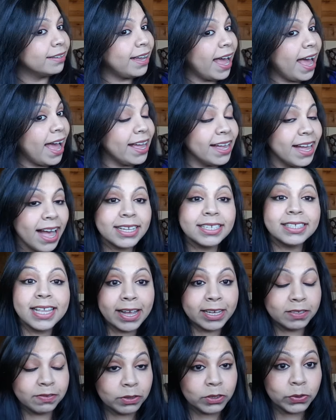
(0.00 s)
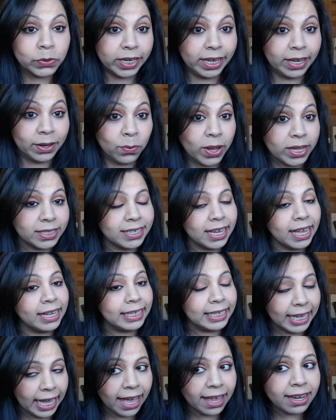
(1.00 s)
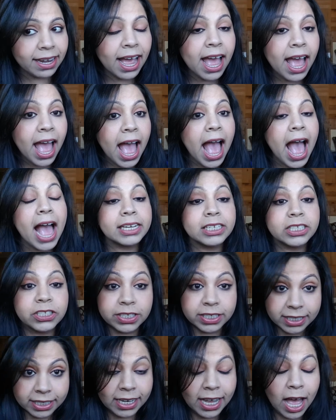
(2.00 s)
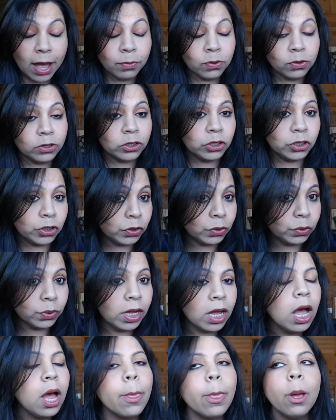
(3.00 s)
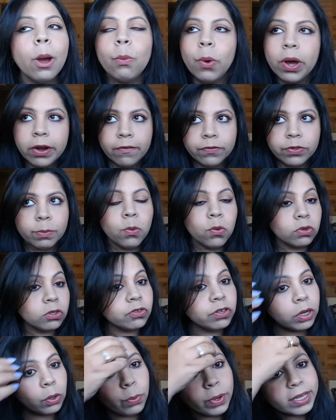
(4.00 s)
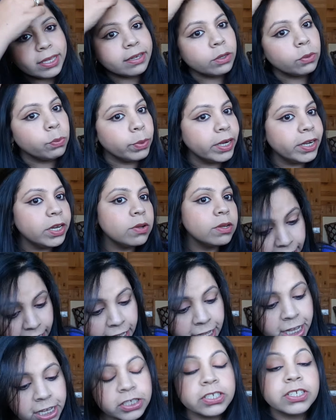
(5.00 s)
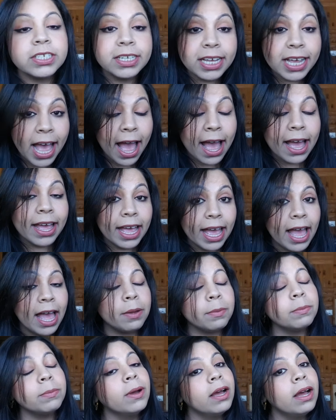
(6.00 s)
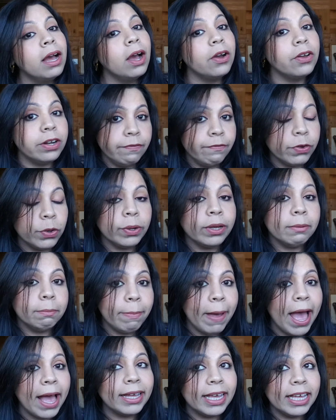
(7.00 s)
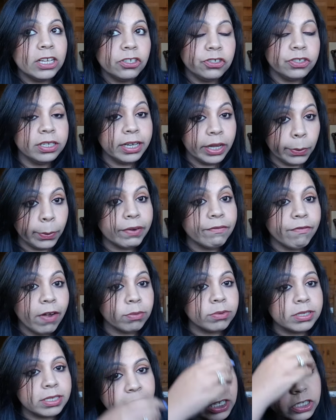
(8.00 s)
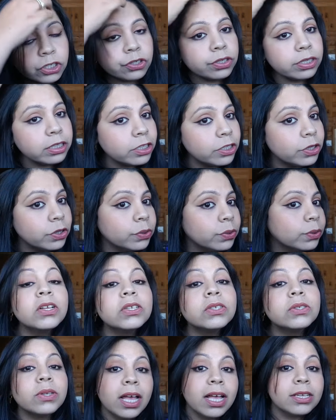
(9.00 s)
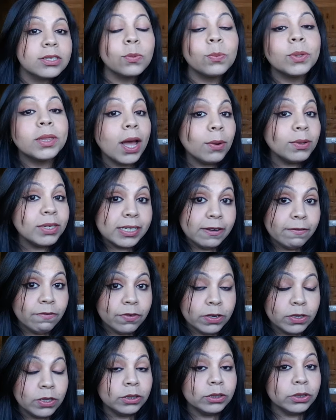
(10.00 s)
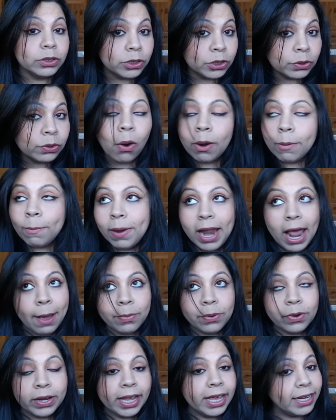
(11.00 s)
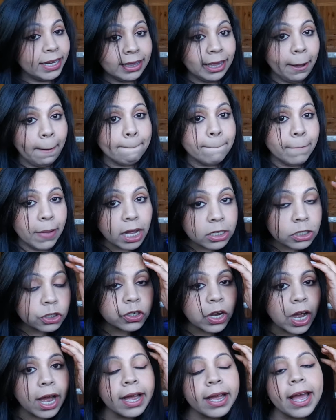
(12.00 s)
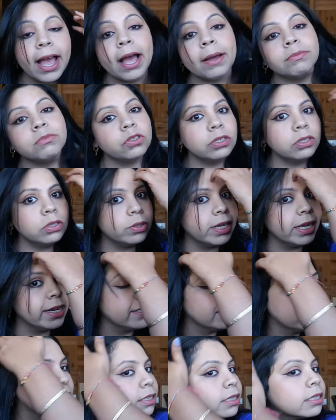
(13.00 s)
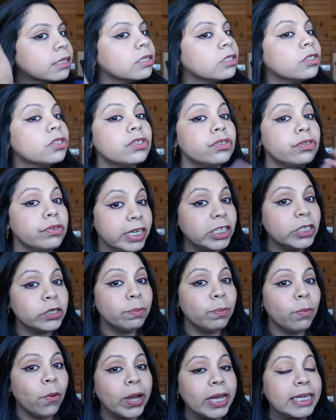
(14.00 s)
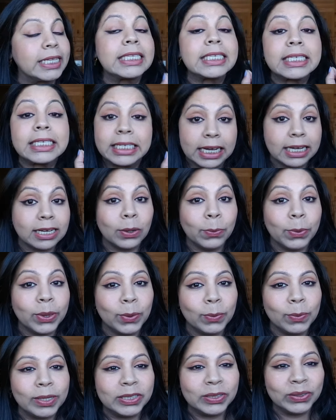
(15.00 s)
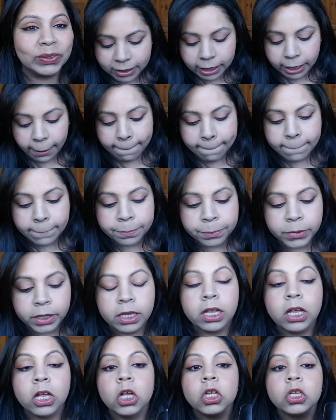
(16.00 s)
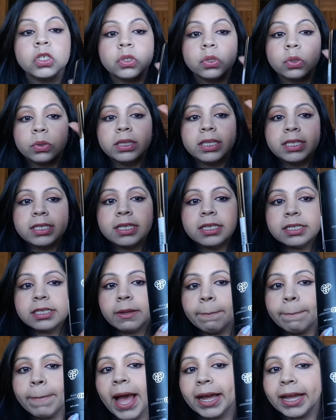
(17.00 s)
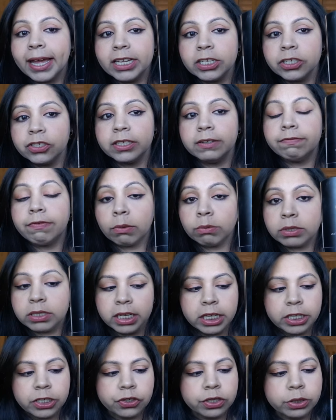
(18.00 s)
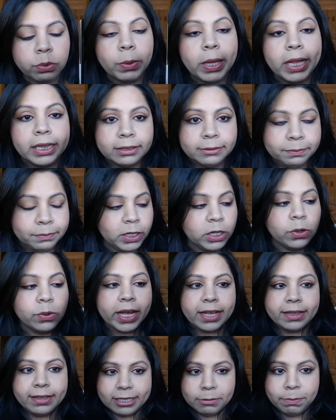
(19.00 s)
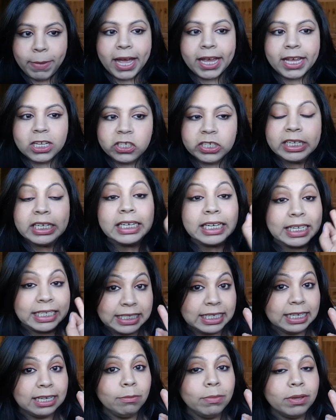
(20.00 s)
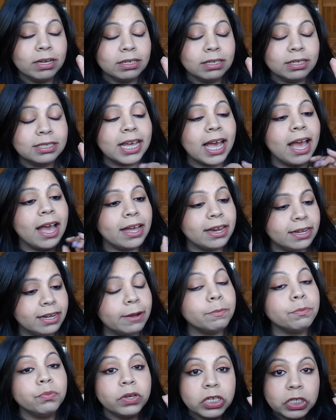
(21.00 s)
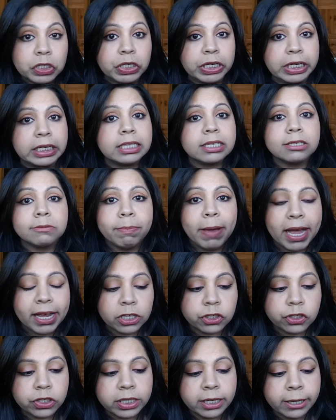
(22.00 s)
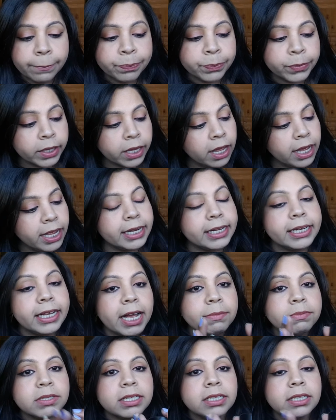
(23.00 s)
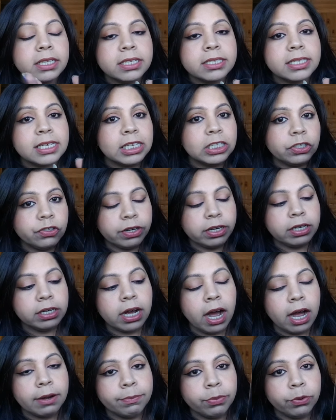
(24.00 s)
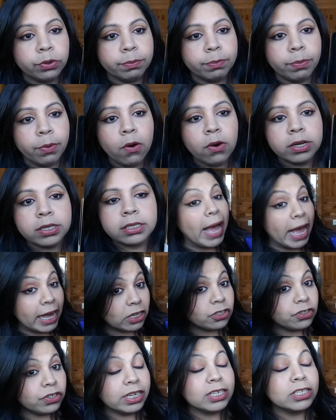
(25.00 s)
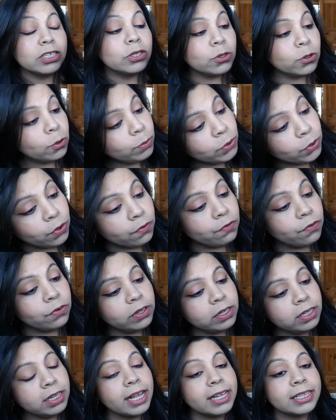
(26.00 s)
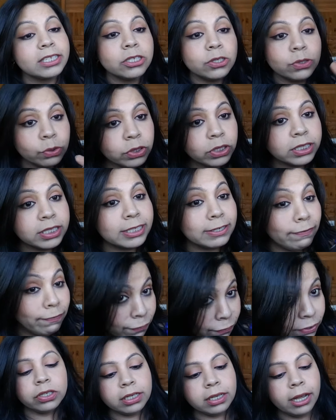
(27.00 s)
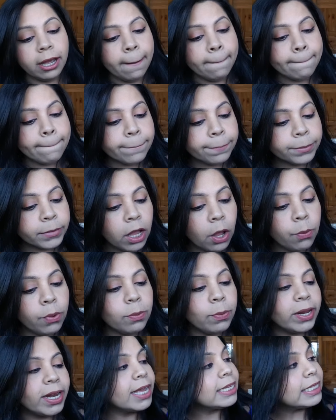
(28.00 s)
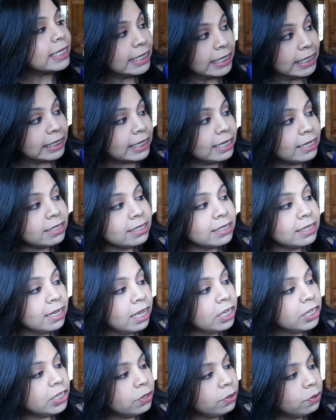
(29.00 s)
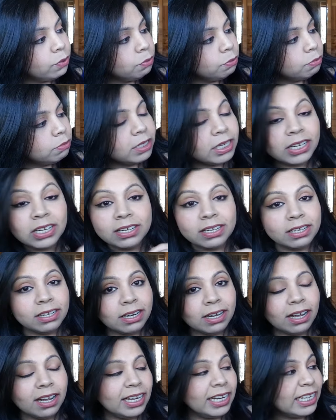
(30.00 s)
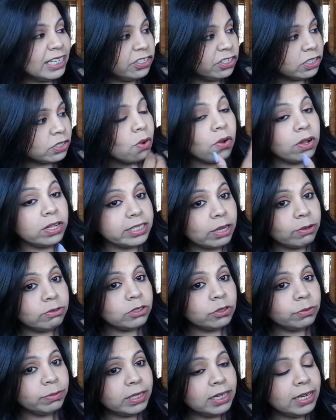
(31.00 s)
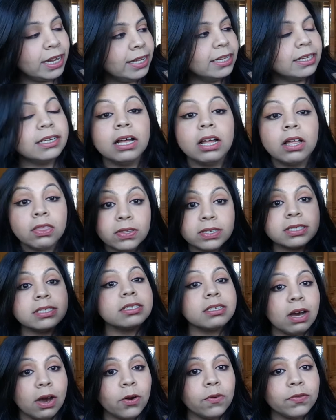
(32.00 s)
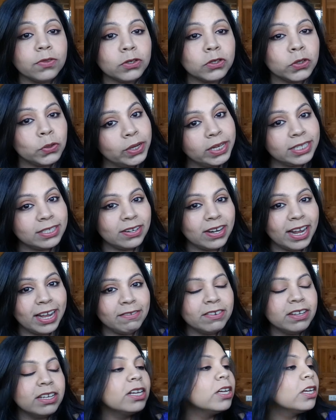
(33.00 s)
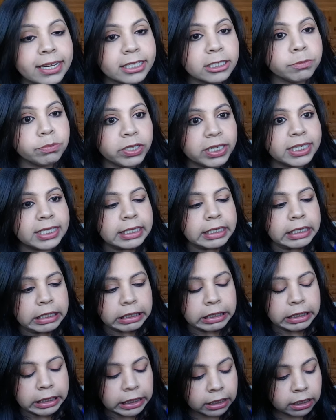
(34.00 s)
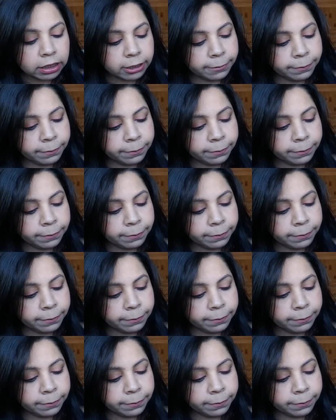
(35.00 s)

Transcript: Hi guys, thanks for tuning in once again, and today I'm going to do one of the most requested videos. So today I am reviewing Pac HD Liquid Foundation. So without any further ado or blabbering anything much, I am just getting straight to the point, starting with the video. So this is the Pac HD Foundation. Well, look at this packaging. Let's take a minute and appreciate this packaging. It comes in this cylindrical cardboard box. Packaging is so beautiful and so different. Well, when I see this, it just calls out to me like the star of the show has arrived. It's pretty sturdy.